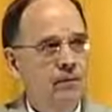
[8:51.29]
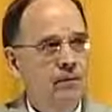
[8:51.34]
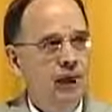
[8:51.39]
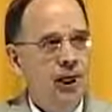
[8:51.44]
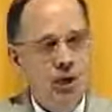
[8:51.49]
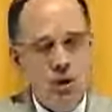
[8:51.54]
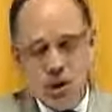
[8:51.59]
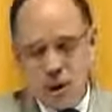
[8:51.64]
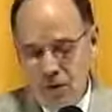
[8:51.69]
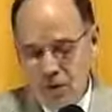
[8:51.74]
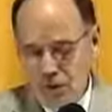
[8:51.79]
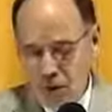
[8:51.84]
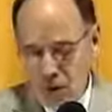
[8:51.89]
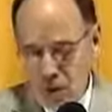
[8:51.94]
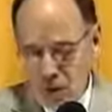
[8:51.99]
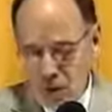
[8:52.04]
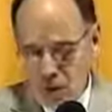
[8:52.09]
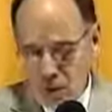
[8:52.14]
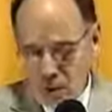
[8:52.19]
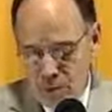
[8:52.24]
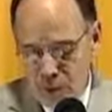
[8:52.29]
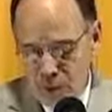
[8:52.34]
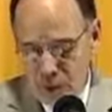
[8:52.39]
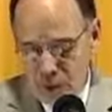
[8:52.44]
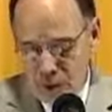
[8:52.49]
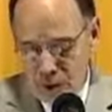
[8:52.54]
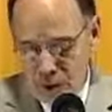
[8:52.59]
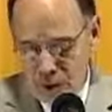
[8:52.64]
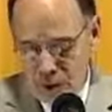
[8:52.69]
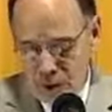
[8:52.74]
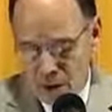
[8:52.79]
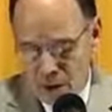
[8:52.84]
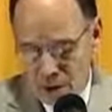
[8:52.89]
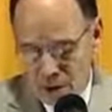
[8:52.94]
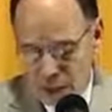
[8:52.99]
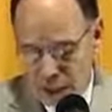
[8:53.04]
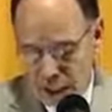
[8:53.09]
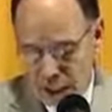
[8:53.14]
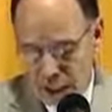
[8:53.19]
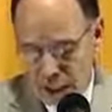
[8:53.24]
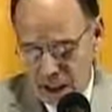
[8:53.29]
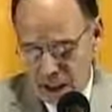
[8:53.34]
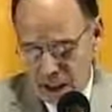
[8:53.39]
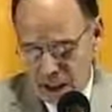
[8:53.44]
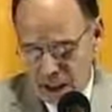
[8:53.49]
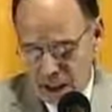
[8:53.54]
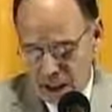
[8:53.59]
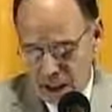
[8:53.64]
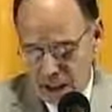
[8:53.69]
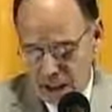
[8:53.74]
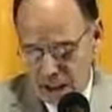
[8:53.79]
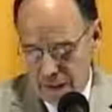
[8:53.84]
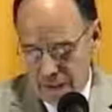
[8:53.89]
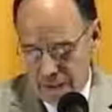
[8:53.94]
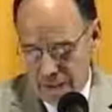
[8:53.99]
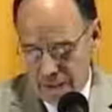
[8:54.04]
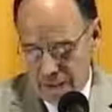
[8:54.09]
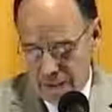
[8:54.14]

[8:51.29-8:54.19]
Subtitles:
that he's given you and me to understand today.